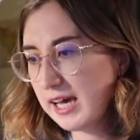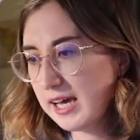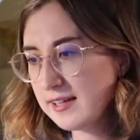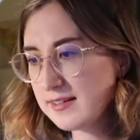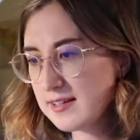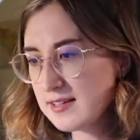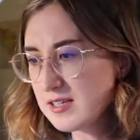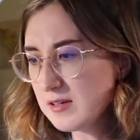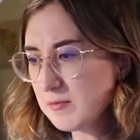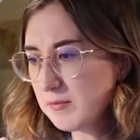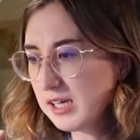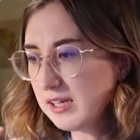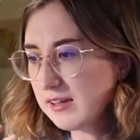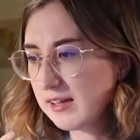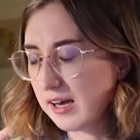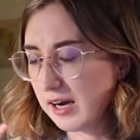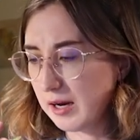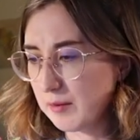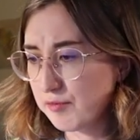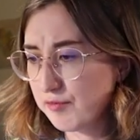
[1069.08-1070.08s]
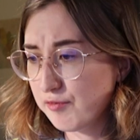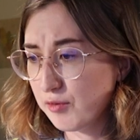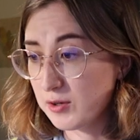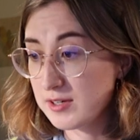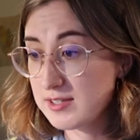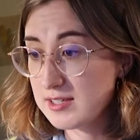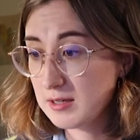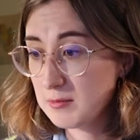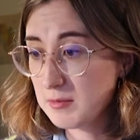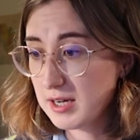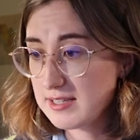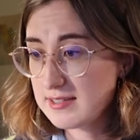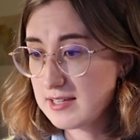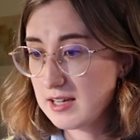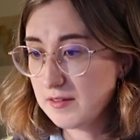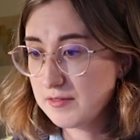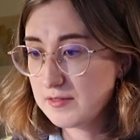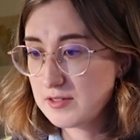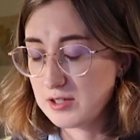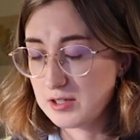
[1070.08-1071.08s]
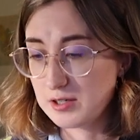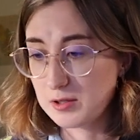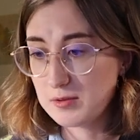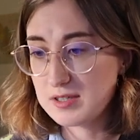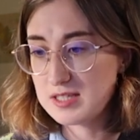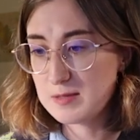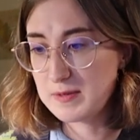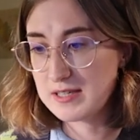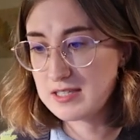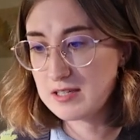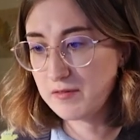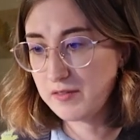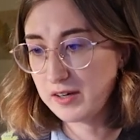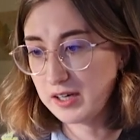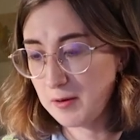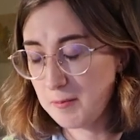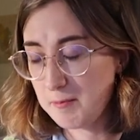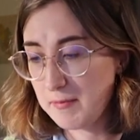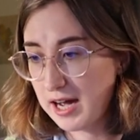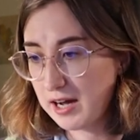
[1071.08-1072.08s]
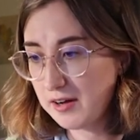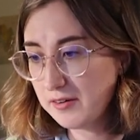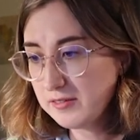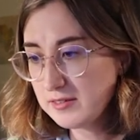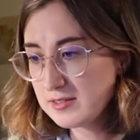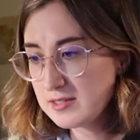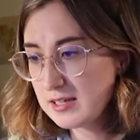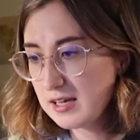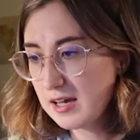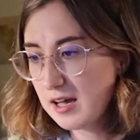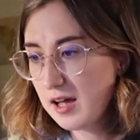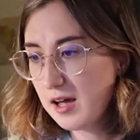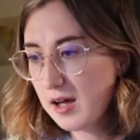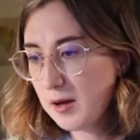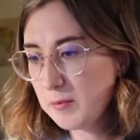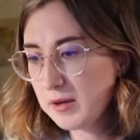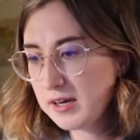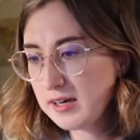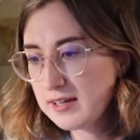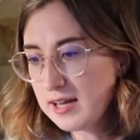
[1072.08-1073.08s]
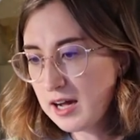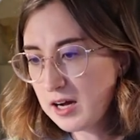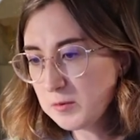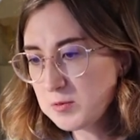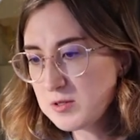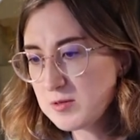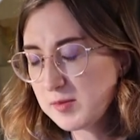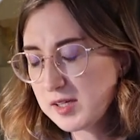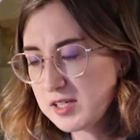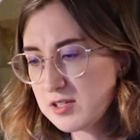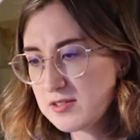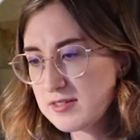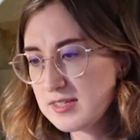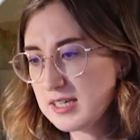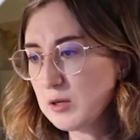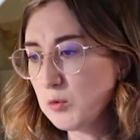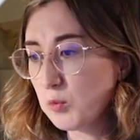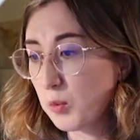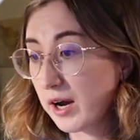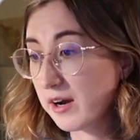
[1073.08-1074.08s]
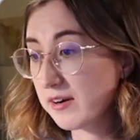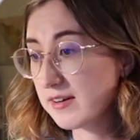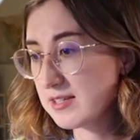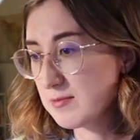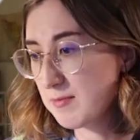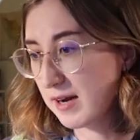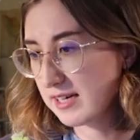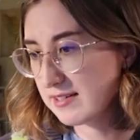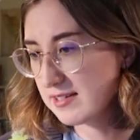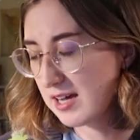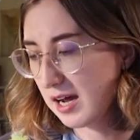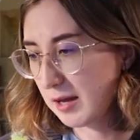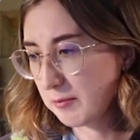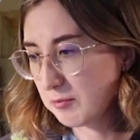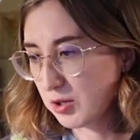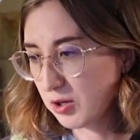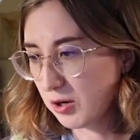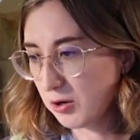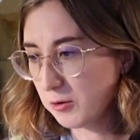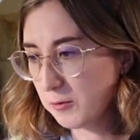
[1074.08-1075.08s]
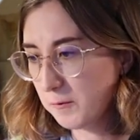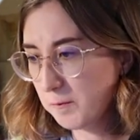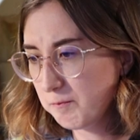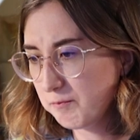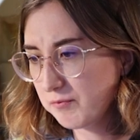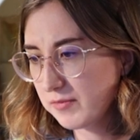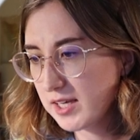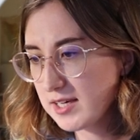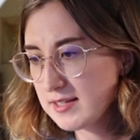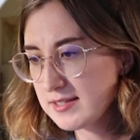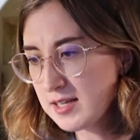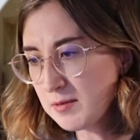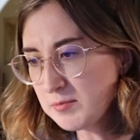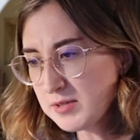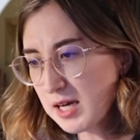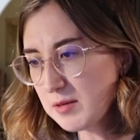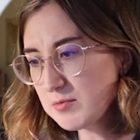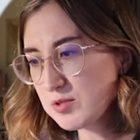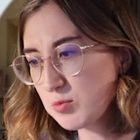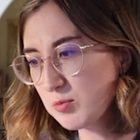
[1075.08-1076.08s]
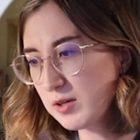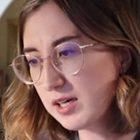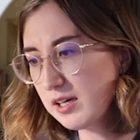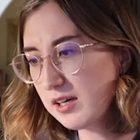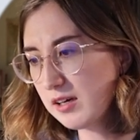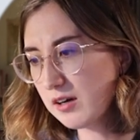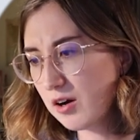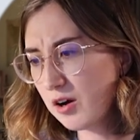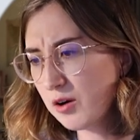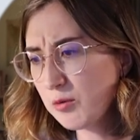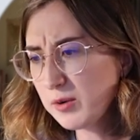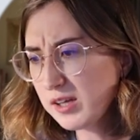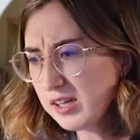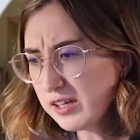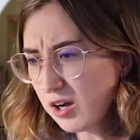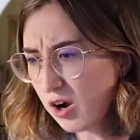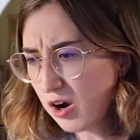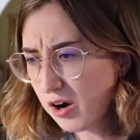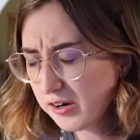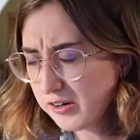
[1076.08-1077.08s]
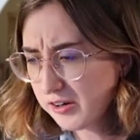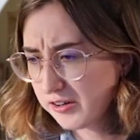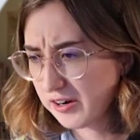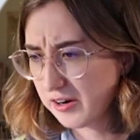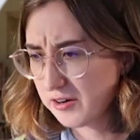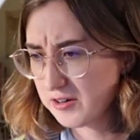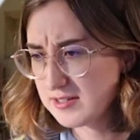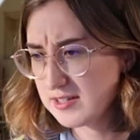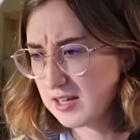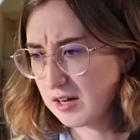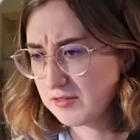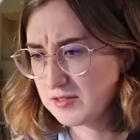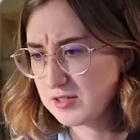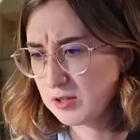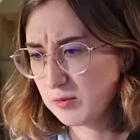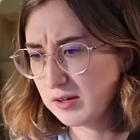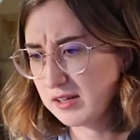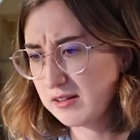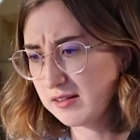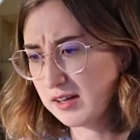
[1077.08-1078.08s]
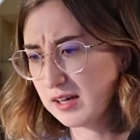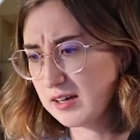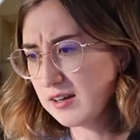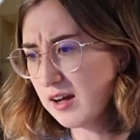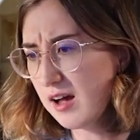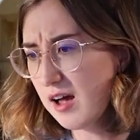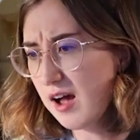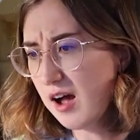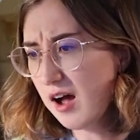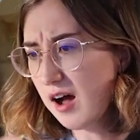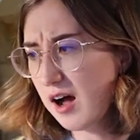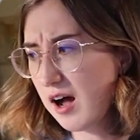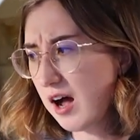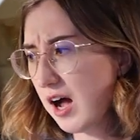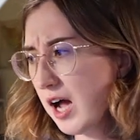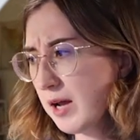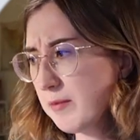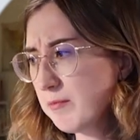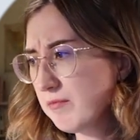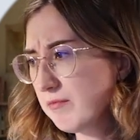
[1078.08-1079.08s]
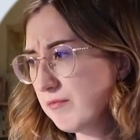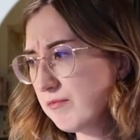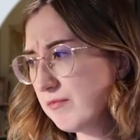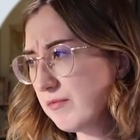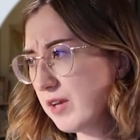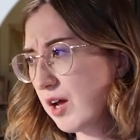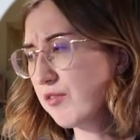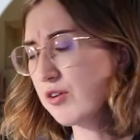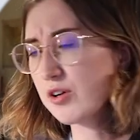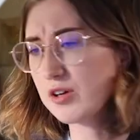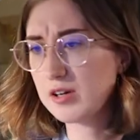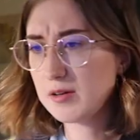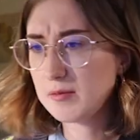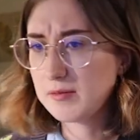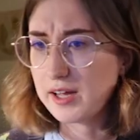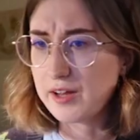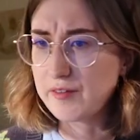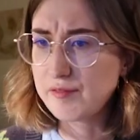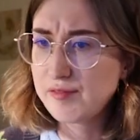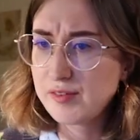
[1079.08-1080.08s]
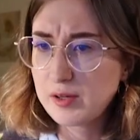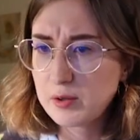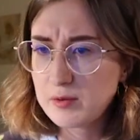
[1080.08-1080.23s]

It doesn't mean that I'm forcing myself to do a specific amount, but it helps me to see where does my time go. Sometimes we are really hard on ourselves and we think, I'm never going to get